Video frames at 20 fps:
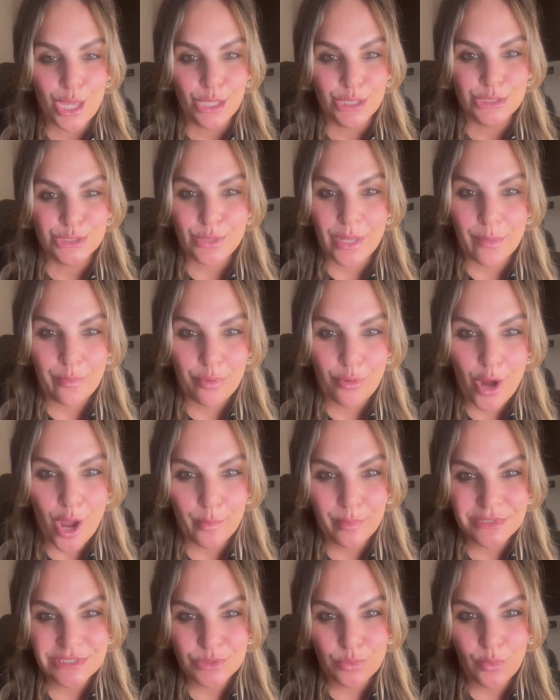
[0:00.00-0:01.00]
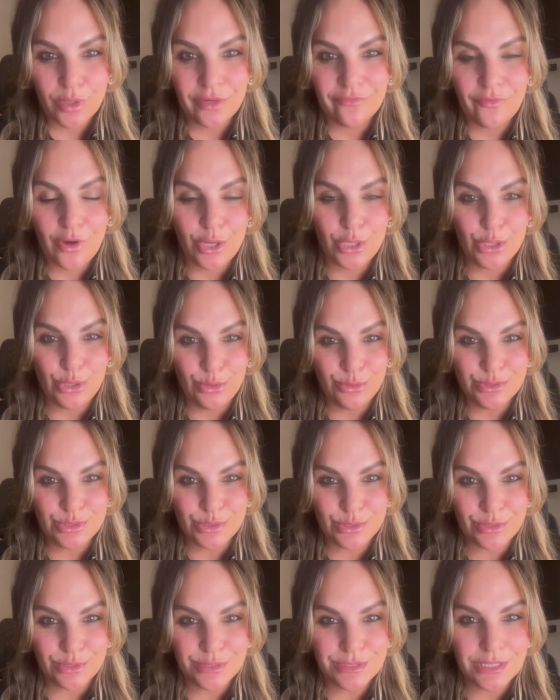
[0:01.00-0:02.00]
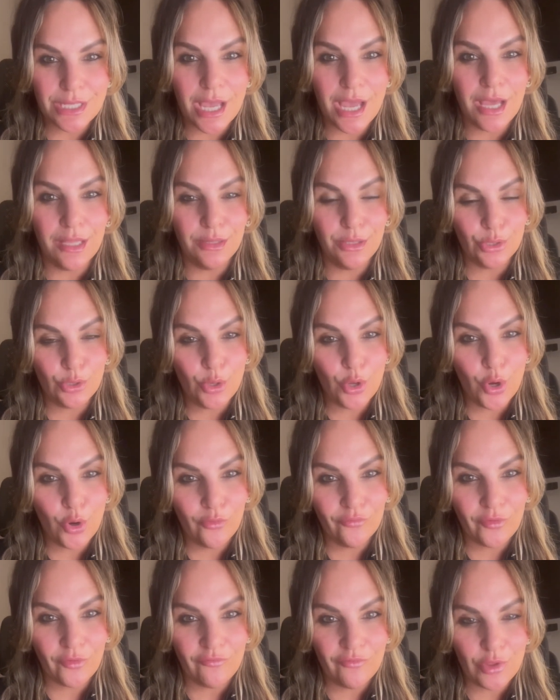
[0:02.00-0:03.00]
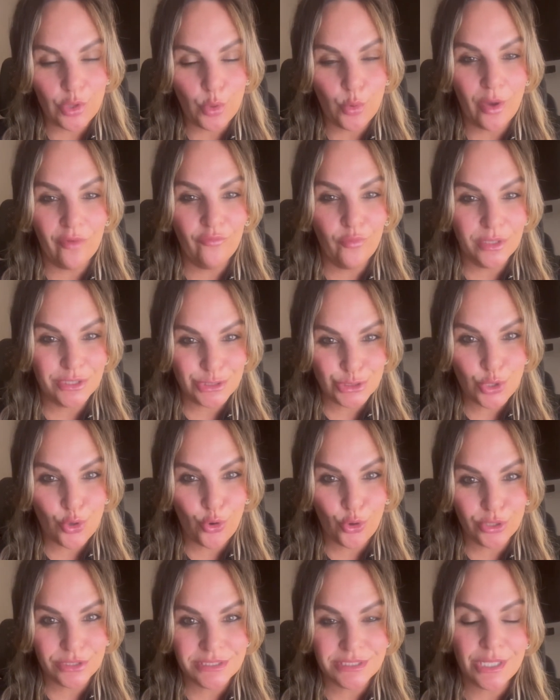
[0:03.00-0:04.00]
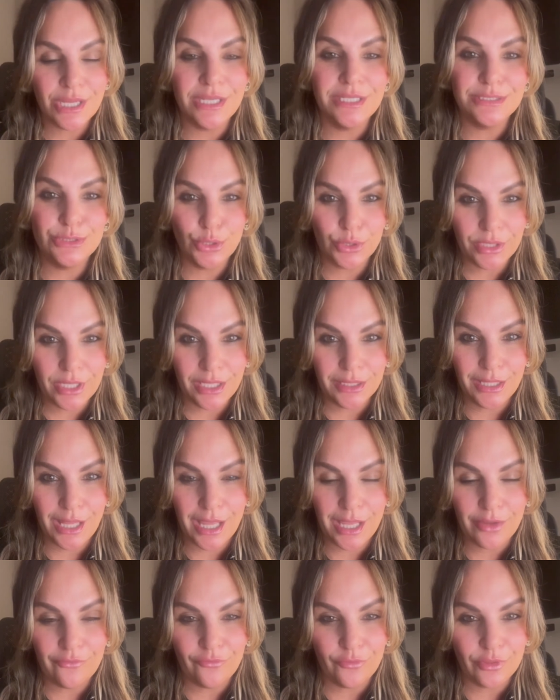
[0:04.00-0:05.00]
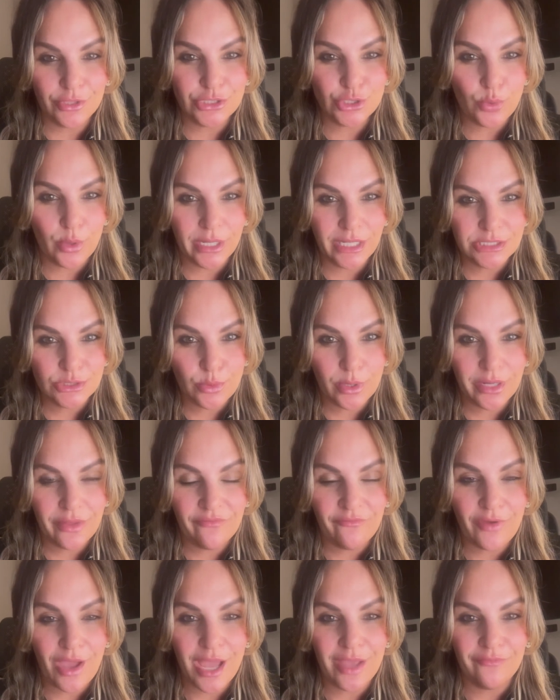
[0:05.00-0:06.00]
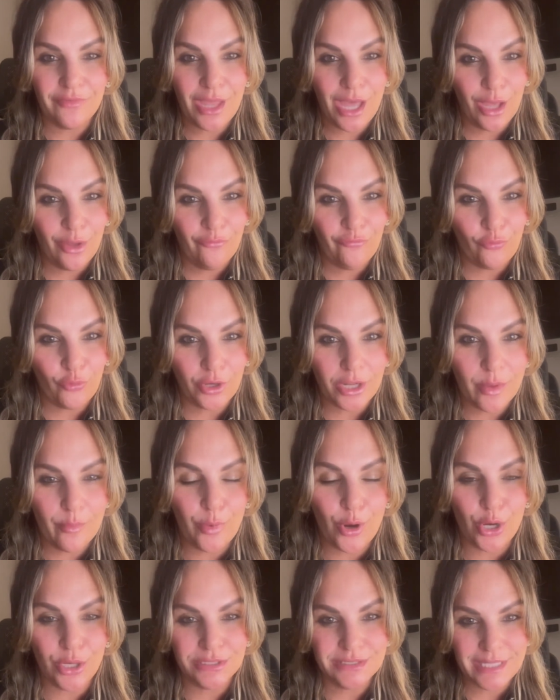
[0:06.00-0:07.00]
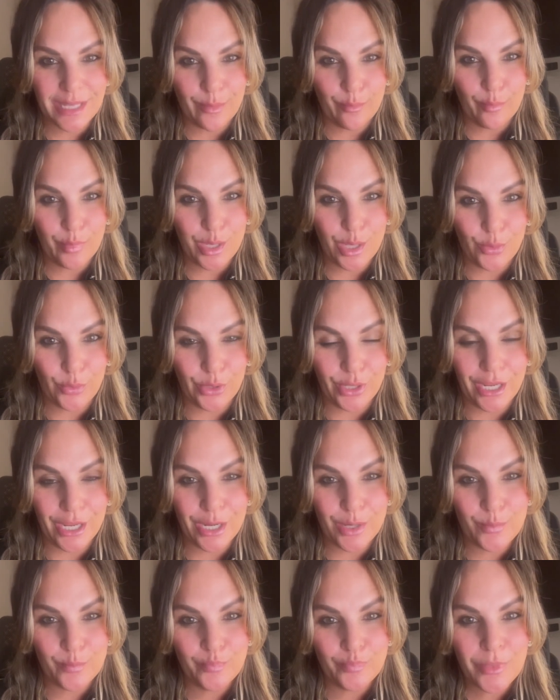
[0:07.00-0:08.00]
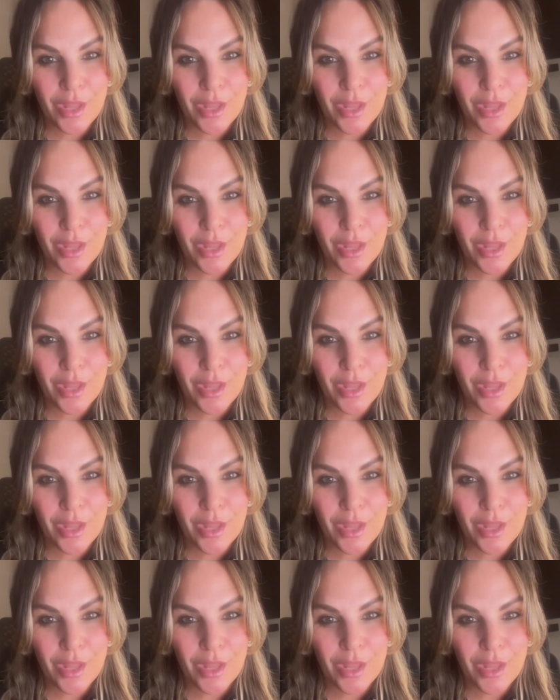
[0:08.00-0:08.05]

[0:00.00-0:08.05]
So I promised one of our users a little overview of what torts is looking like for the 2025 California bar exam period.